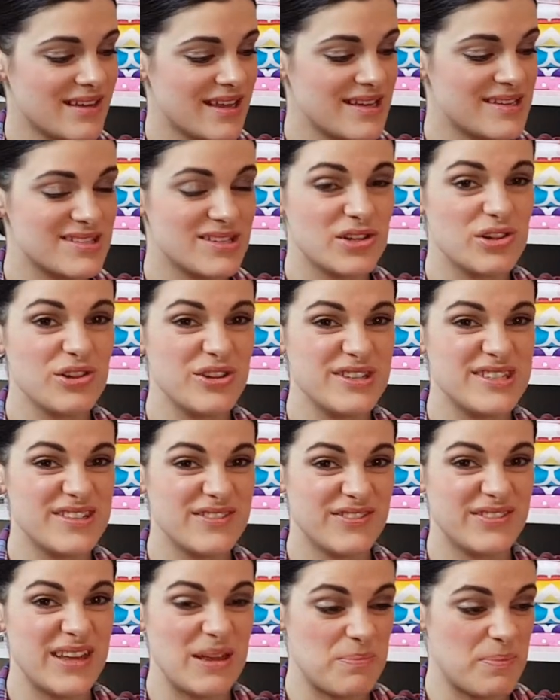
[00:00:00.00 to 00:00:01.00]

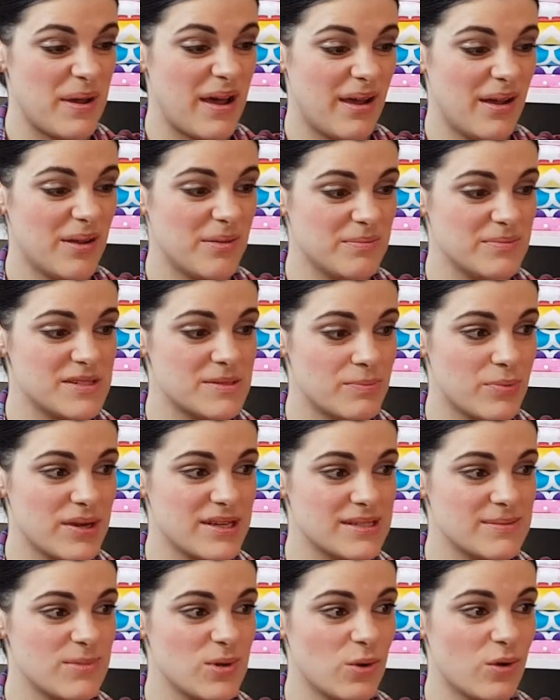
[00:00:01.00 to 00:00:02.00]
exclusively pumped
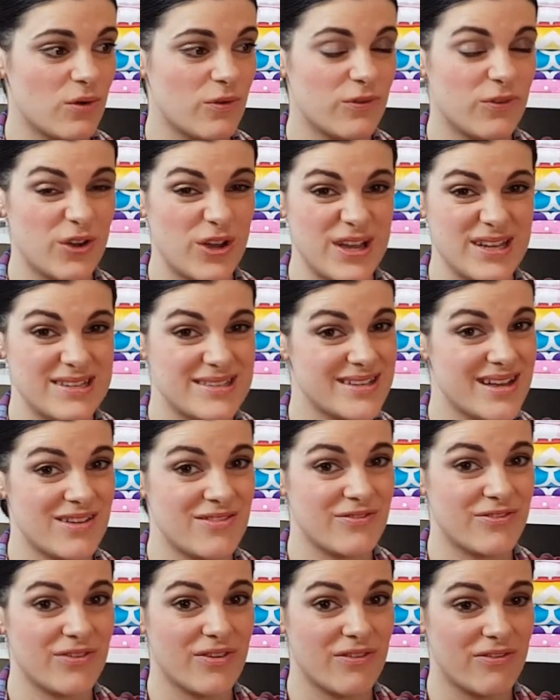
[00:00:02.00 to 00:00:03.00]
breast milk for her
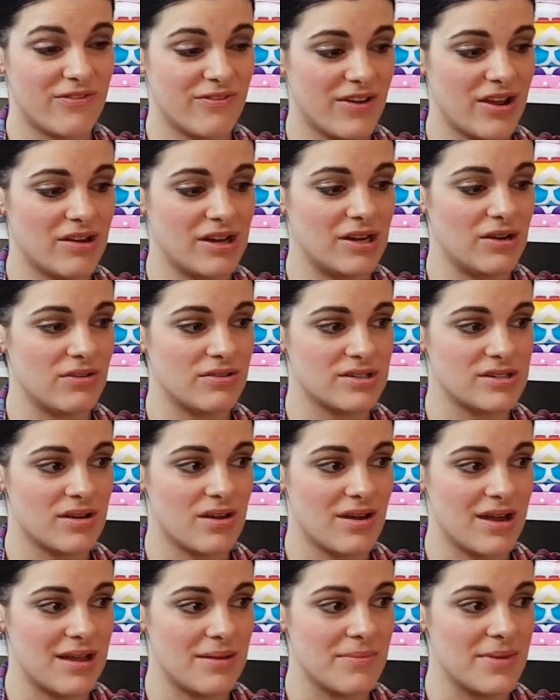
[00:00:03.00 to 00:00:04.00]
son for a very long
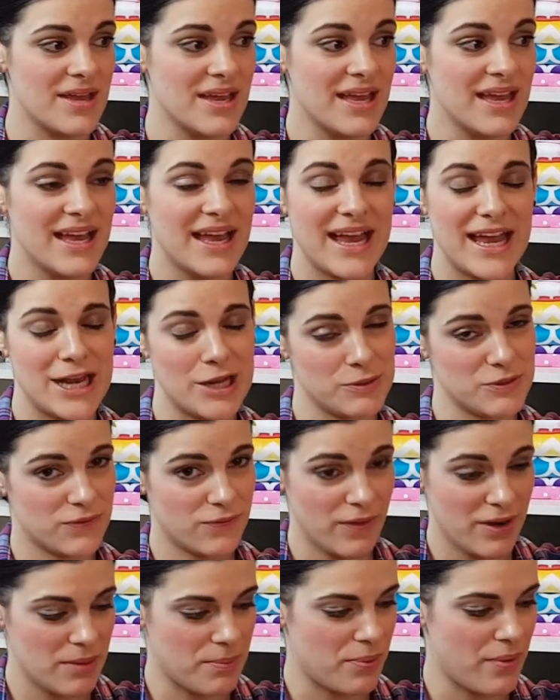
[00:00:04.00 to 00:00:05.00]
time. And I was
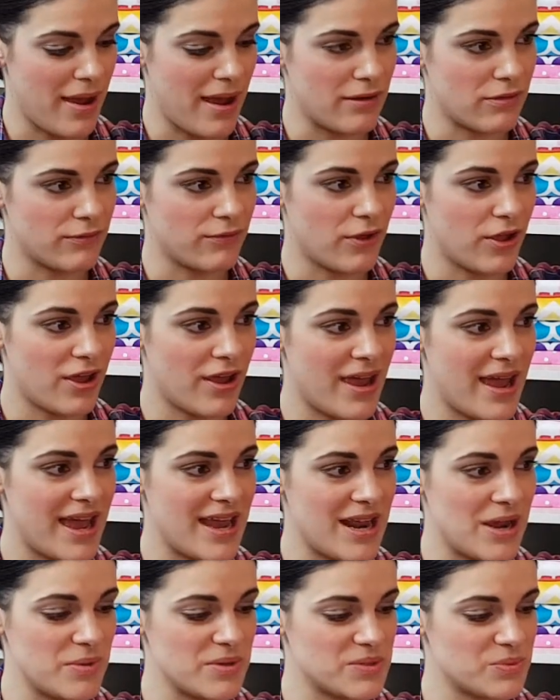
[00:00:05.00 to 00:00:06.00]
very proud of her,
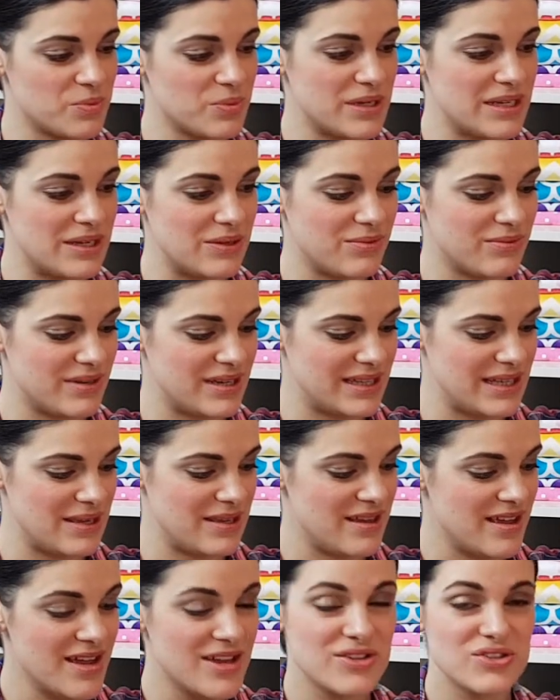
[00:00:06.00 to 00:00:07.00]
and I was really,
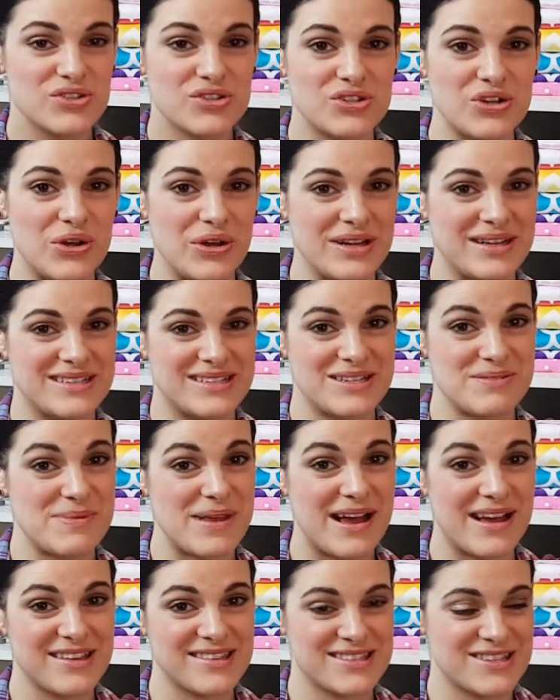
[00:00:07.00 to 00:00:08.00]
really stoked to
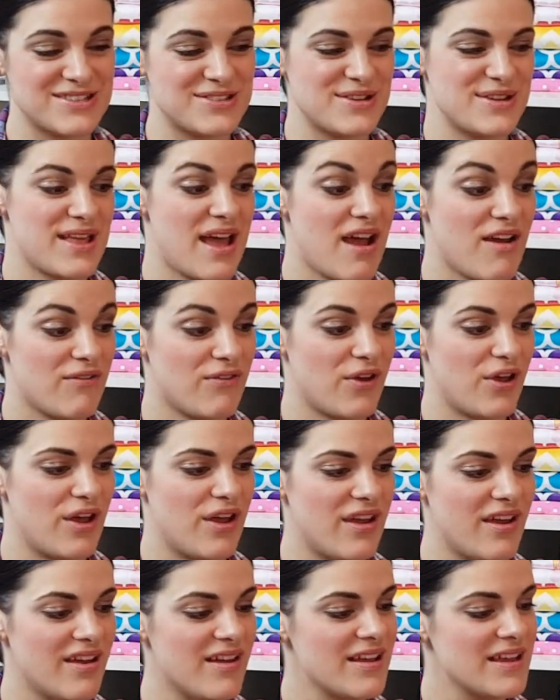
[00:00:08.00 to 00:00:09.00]
be asked to do that for
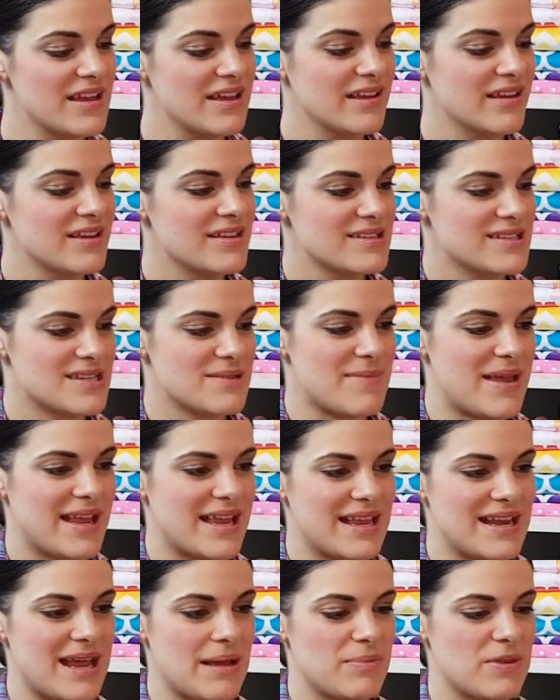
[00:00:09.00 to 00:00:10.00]
her, to
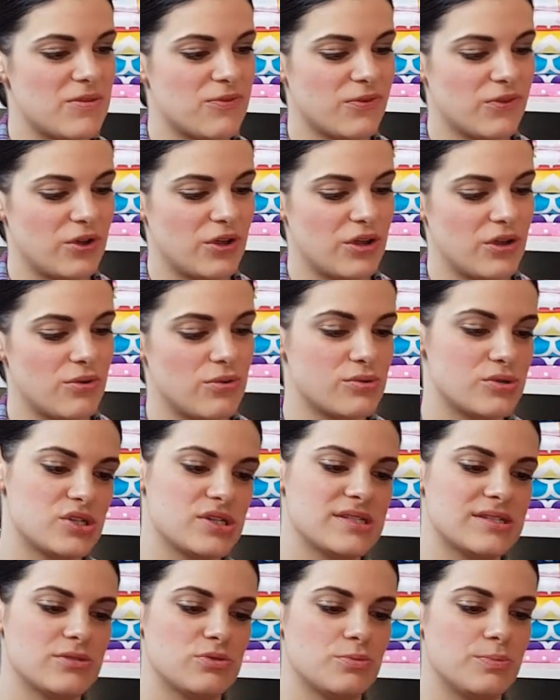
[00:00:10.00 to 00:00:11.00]
make a nappy for her
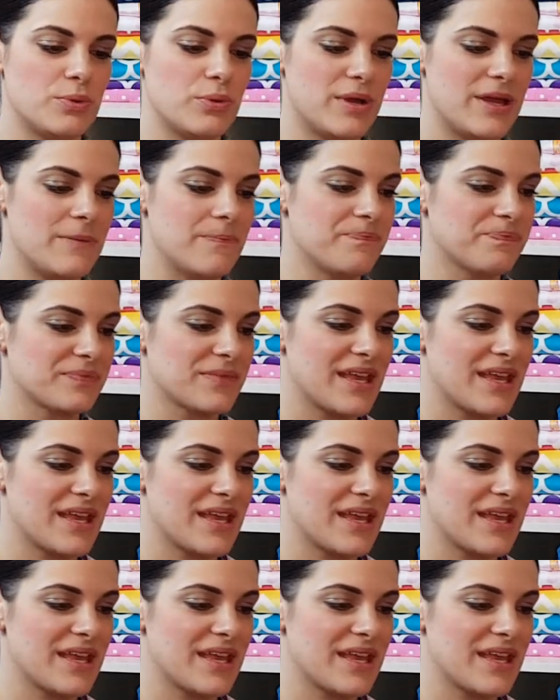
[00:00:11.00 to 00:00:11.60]
gorgeous little boy.